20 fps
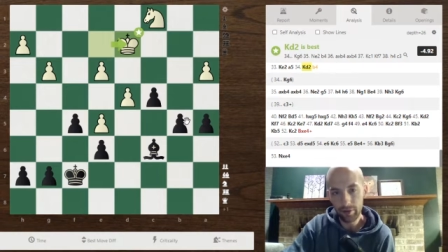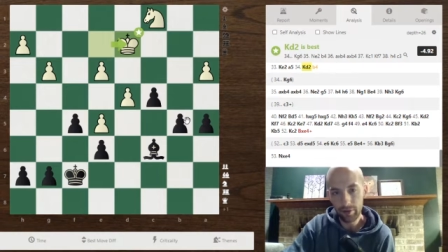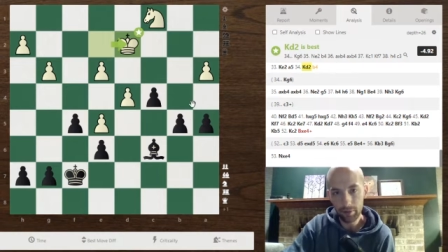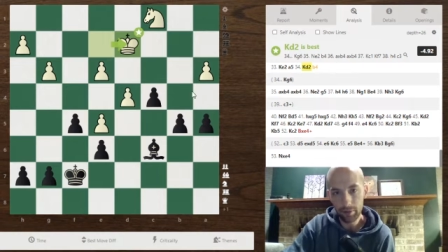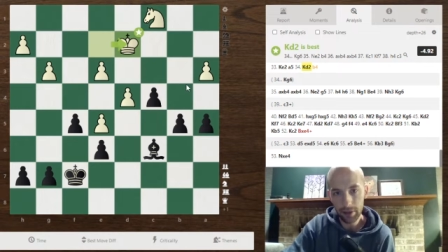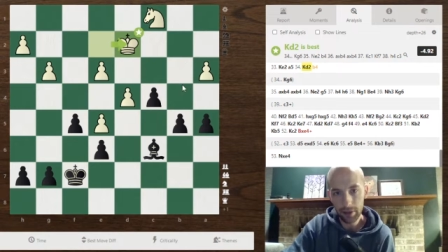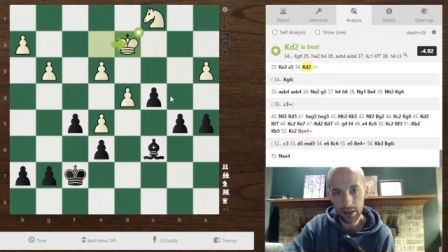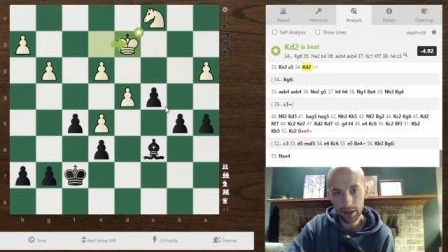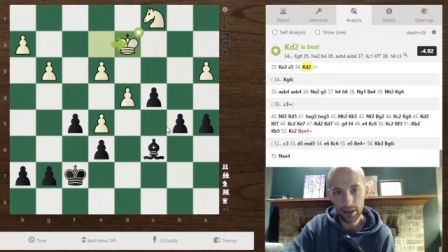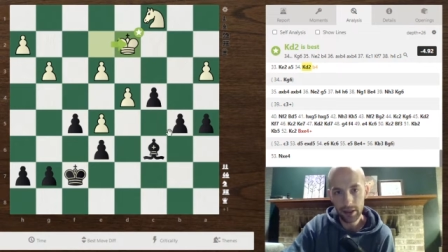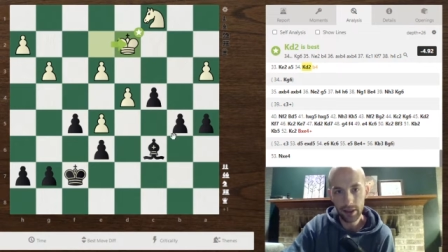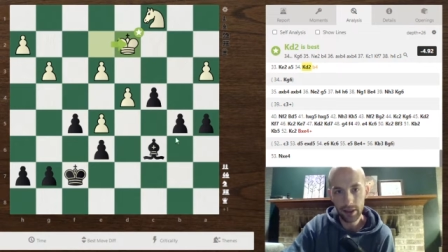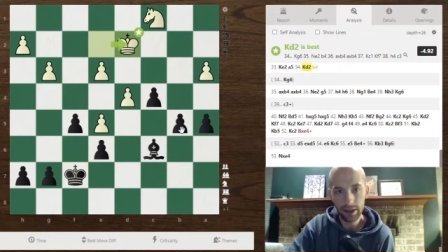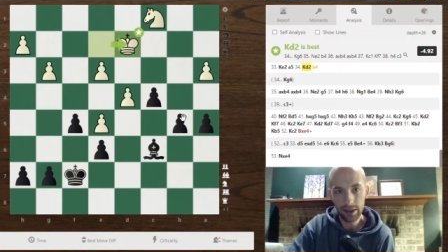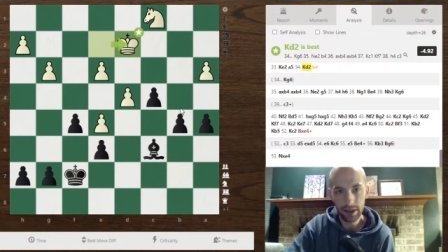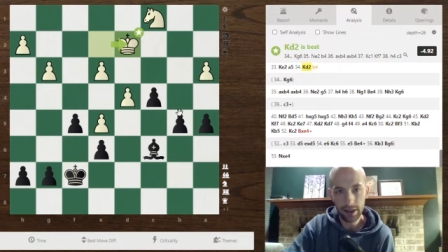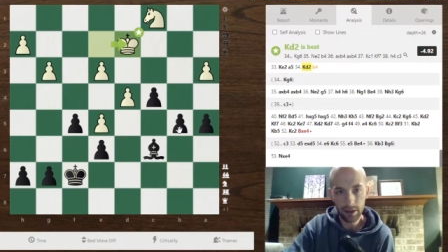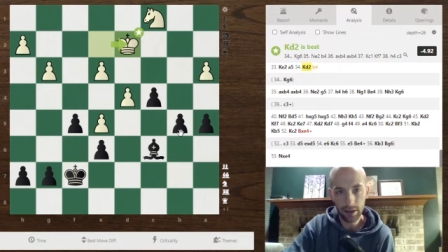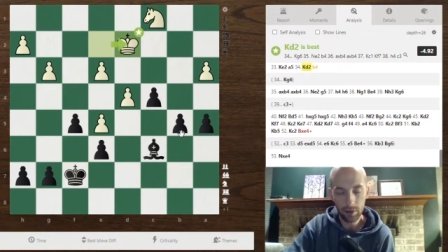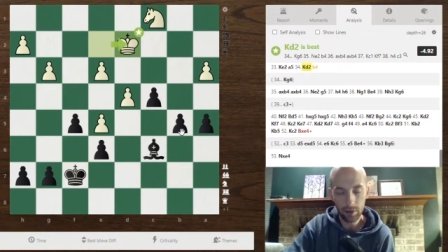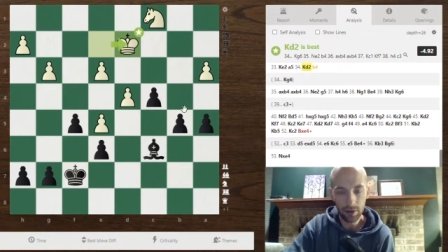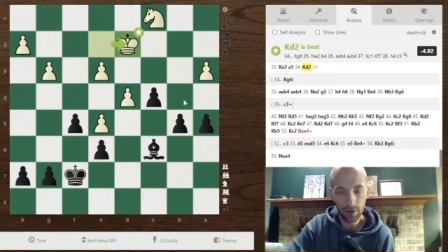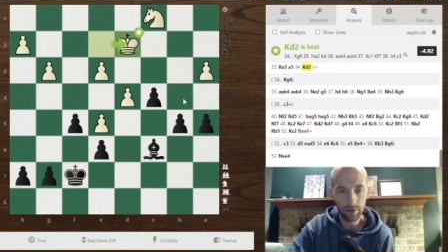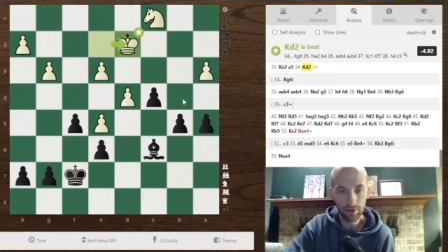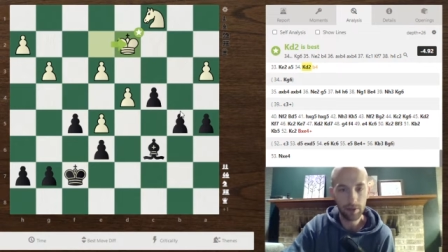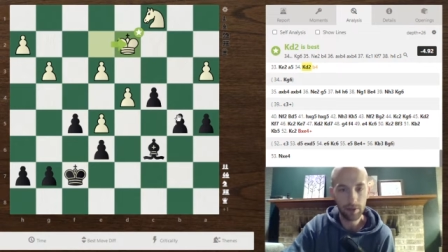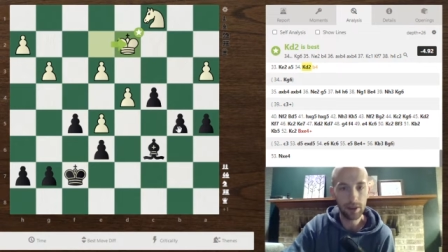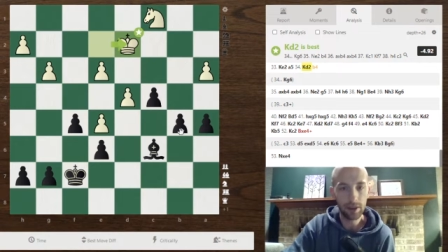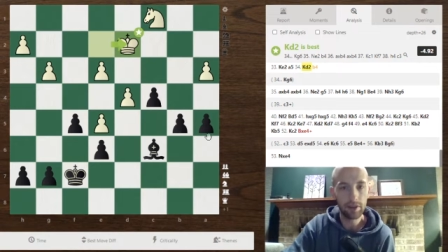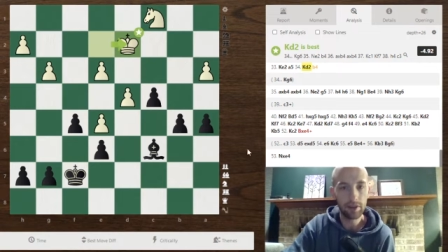me that I take away from
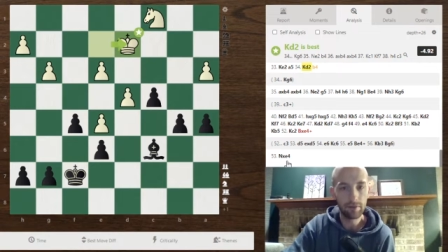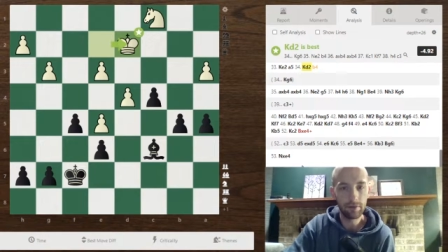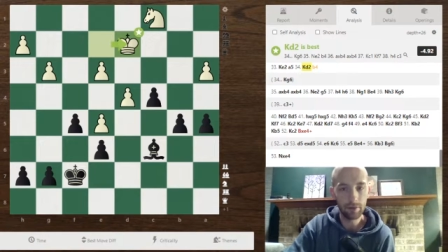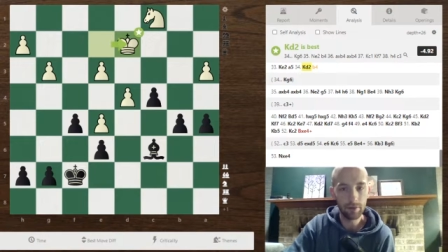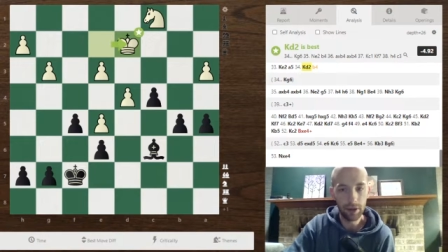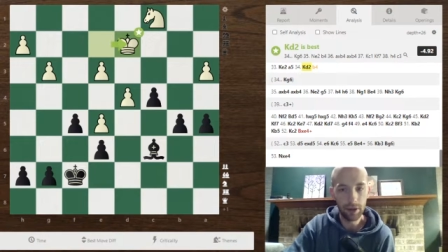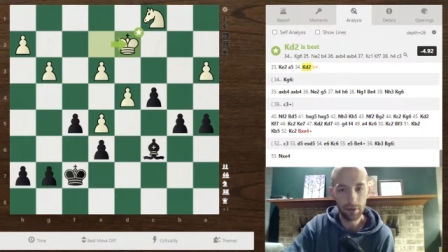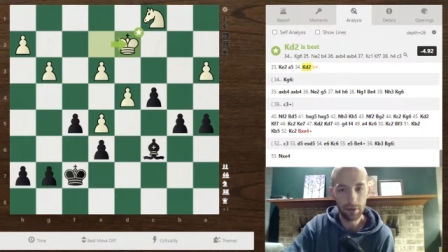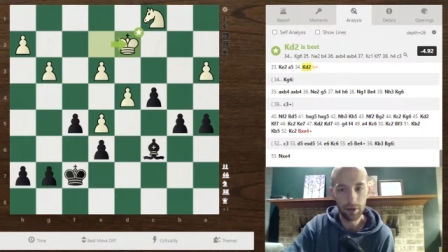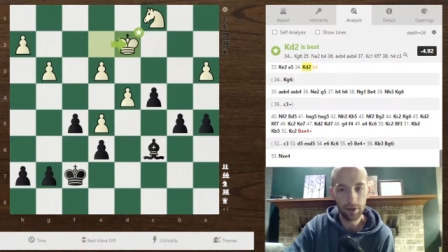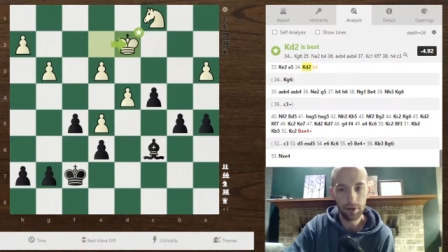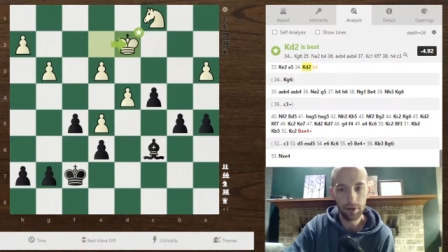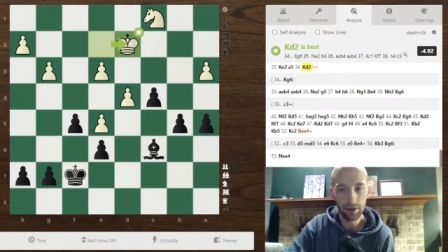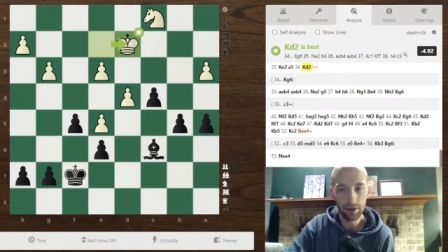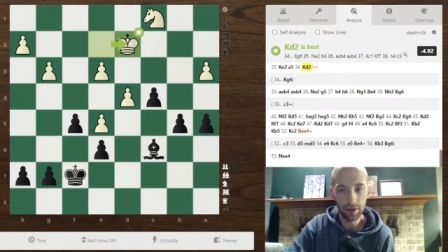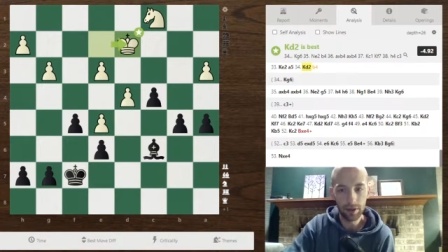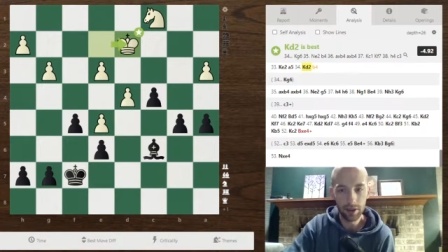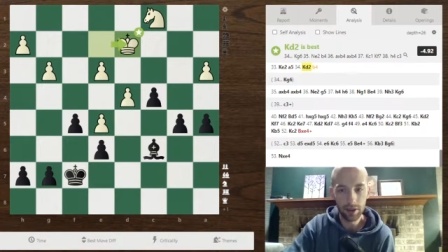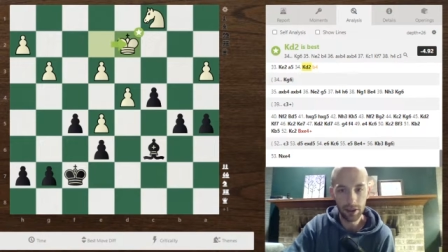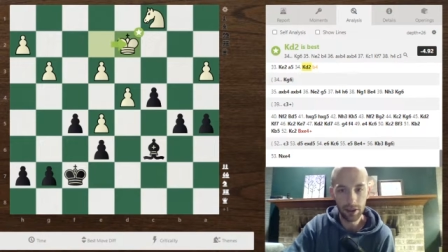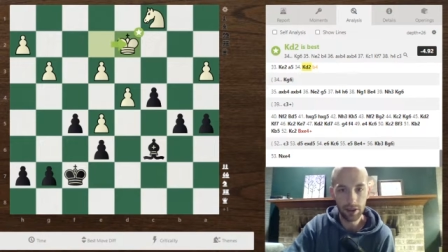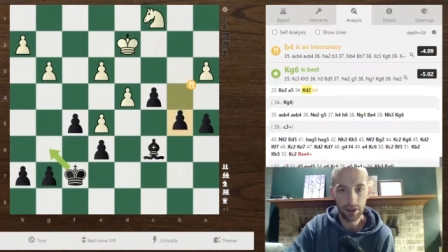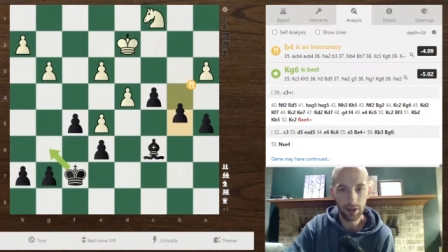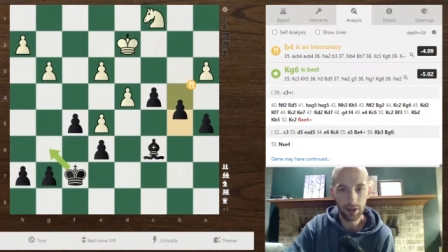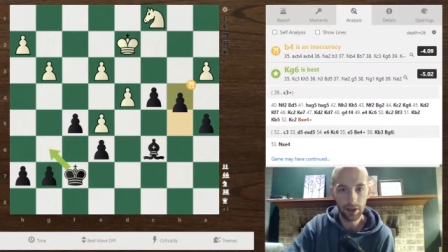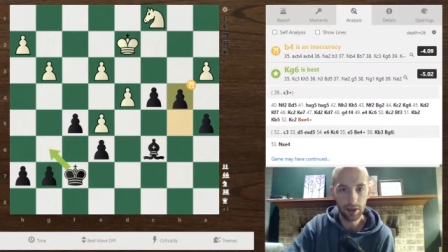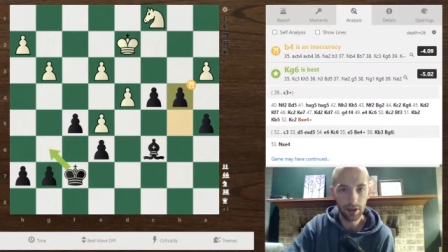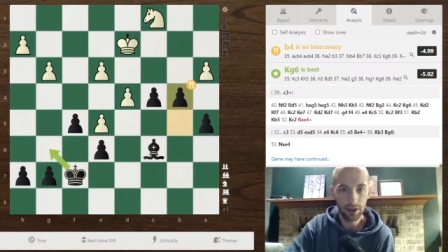the computer suggestion